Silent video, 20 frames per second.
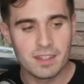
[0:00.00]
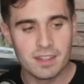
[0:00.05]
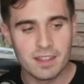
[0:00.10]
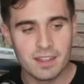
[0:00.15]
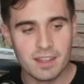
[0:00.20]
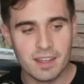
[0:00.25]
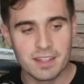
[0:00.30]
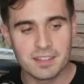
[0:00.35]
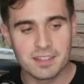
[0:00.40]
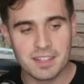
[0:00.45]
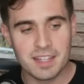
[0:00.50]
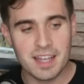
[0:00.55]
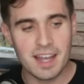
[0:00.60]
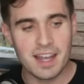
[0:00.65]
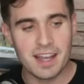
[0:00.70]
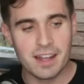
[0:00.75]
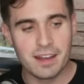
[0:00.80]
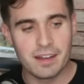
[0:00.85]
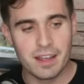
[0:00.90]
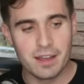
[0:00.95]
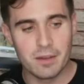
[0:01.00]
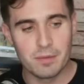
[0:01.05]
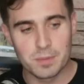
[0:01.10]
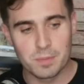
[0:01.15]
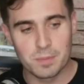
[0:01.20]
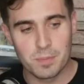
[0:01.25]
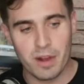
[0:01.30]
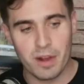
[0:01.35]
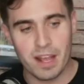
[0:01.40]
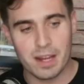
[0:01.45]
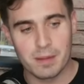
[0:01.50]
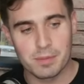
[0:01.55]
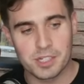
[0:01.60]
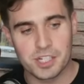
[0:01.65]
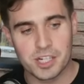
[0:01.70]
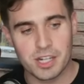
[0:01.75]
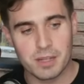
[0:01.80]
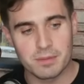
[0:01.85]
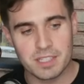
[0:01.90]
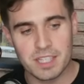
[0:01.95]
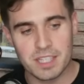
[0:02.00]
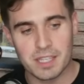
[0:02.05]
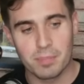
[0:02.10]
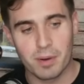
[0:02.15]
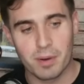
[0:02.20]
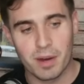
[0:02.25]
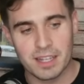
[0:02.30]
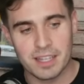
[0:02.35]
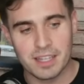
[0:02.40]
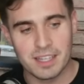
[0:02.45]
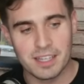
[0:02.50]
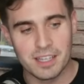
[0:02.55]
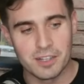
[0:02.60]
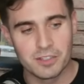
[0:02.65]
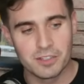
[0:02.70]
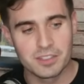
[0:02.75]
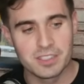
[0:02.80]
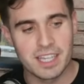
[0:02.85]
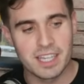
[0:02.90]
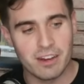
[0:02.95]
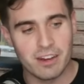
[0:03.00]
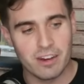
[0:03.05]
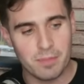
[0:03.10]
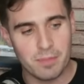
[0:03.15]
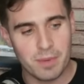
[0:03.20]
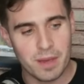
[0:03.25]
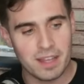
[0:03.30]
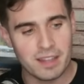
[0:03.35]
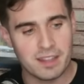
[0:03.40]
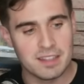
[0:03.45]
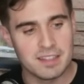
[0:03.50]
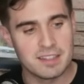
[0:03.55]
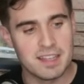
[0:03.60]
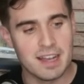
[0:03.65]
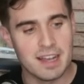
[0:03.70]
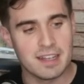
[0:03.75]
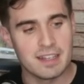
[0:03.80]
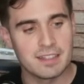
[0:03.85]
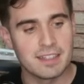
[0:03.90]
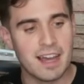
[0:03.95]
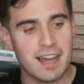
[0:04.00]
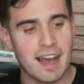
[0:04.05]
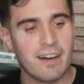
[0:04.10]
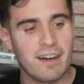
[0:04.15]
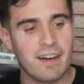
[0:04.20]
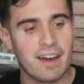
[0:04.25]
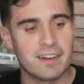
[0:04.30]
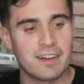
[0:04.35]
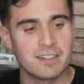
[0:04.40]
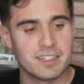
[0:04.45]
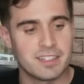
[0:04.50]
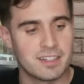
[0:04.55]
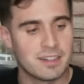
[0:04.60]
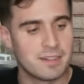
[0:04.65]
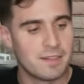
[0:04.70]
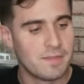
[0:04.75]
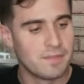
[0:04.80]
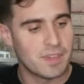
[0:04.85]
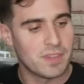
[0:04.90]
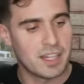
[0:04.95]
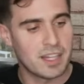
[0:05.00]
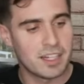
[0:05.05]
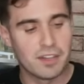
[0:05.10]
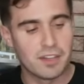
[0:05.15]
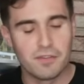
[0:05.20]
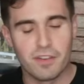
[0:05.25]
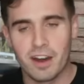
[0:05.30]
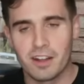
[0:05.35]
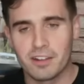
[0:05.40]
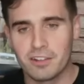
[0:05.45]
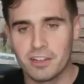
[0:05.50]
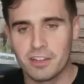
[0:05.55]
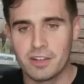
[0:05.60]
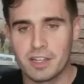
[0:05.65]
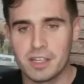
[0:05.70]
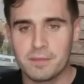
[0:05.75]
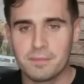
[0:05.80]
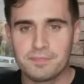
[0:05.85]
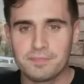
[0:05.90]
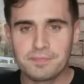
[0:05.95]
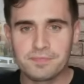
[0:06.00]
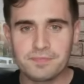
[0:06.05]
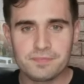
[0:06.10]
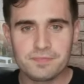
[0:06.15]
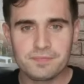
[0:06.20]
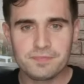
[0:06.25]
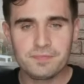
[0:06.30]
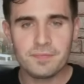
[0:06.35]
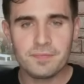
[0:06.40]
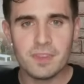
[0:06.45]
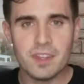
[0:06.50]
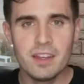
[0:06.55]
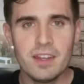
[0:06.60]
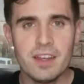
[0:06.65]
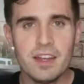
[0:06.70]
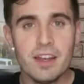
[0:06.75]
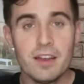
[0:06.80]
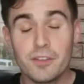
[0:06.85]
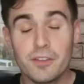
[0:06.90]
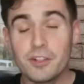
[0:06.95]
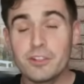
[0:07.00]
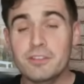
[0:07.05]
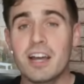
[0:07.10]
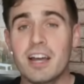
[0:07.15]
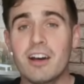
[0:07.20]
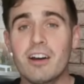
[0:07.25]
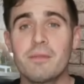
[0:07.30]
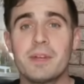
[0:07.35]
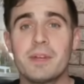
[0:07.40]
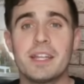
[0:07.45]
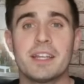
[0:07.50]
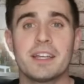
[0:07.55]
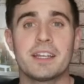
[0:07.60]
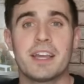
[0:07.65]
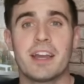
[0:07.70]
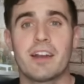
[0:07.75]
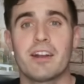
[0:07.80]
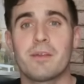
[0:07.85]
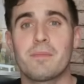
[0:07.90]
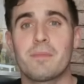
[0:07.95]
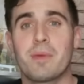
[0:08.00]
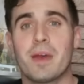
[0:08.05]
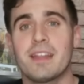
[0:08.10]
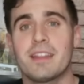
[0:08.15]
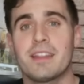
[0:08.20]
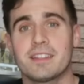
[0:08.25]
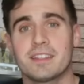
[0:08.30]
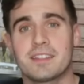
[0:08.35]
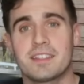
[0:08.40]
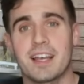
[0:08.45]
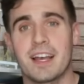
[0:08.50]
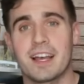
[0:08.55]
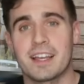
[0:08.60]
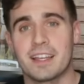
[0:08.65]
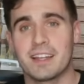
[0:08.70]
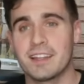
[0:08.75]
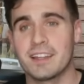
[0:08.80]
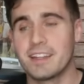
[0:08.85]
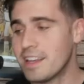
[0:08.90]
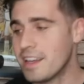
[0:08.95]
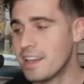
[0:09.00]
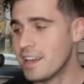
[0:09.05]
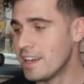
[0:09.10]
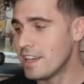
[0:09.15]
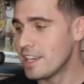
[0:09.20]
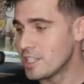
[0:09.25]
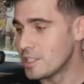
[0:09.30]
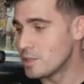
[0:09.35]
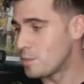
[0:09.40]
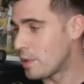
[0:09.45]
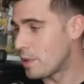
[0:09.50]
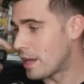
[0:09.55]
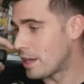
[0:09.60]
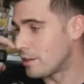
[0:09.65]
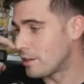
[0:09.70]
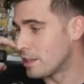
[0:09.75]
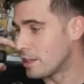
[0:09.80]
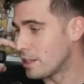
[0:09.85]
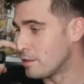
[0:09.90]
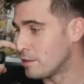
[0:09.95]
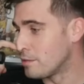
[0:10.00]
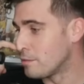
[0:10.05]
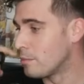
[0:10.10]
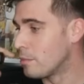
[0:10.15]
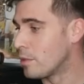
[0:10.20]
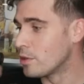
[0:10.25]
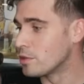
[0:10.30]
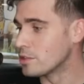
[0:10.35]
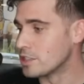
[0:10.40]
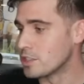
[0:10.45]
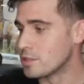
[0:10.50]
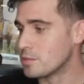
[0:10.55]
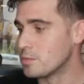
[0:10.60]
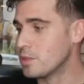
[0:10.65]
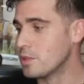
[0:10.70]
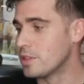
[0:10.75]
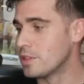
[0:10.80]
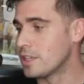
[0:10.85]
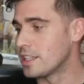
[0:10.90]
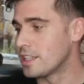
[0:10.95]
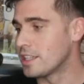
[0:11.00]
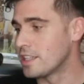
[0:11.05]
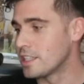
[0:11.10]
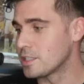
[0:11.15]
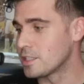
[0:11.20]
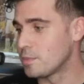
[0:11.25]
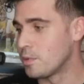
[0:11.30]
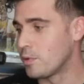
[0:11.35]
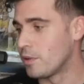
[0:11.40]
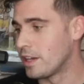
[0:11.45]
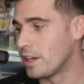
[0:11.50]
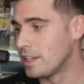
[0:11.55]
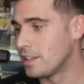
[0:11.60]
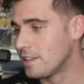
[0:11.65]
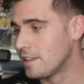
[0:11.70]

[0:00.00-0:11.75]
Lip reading: instead it was Brandon Pajimski, Buddy Hield, Gary Payton II, Kyle Anderson, and Kevon Looney. If you're telling me that Gary Payton II is better than Moses Moody at this point,